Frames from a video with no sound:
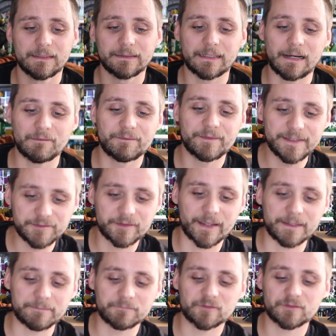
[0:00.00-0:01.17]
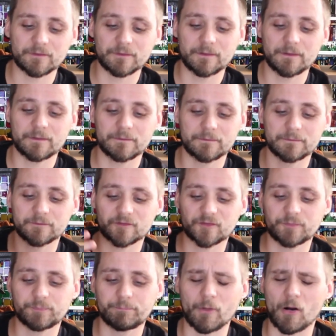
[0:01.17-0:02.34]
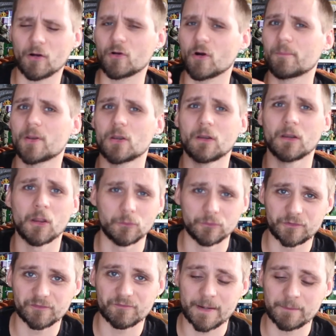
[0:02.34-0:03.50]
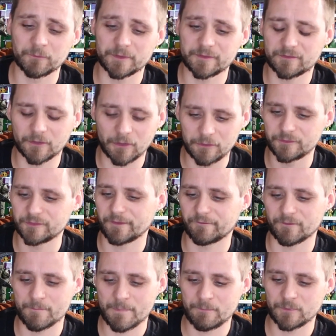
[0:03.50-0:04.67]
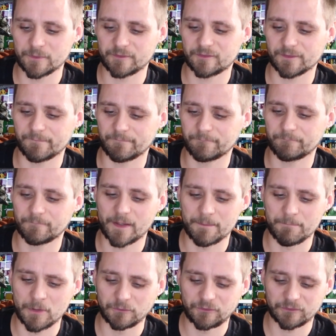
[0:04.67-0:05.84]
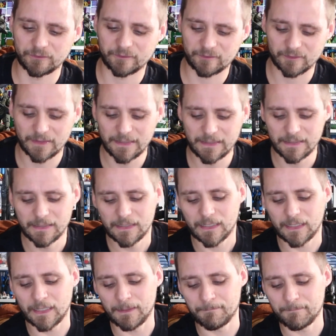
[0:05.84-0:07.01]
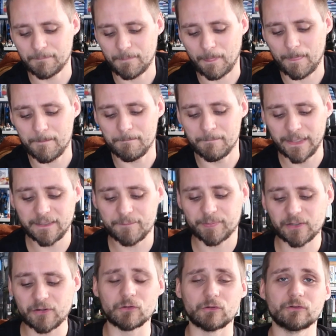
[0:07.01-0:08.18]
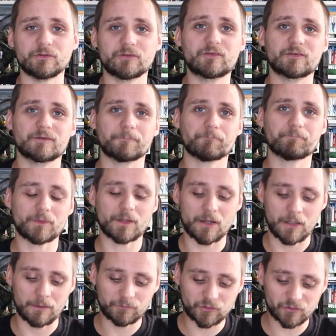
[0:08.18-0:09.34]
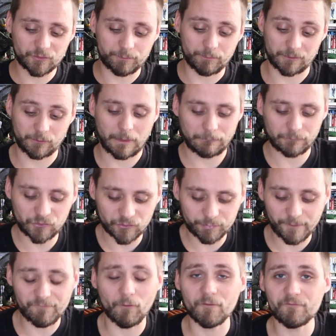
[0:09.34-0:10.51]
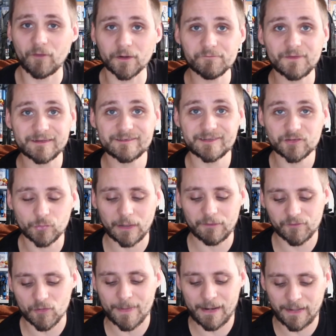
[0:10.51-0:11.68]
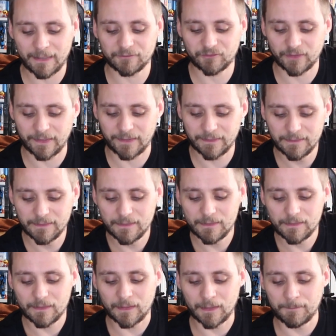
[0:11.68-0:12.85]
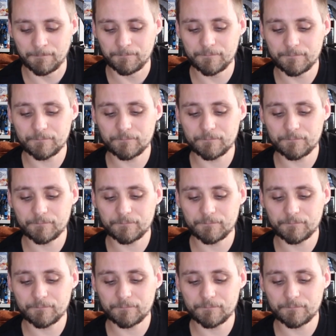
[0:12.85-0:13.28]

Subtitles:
Now, these games spark up loads of memories, loads of different memories and emotions. Mainly because just before Final Fantasy 12 come out, actually, no,